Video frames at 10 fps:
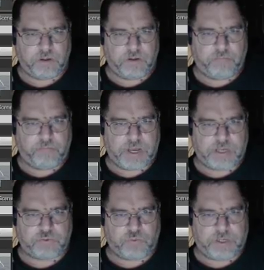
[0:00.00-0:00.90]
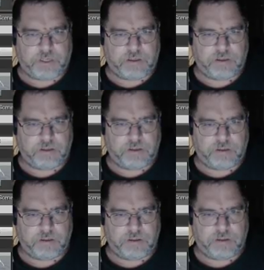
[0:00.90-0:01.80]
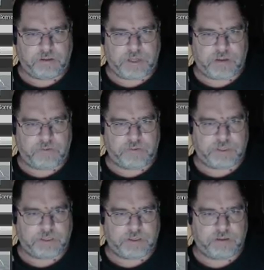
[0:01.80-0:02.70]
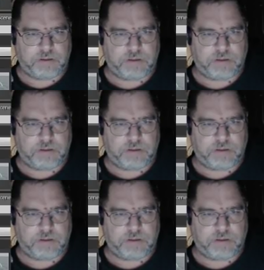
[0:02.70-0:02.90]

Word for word: back 20, down 10,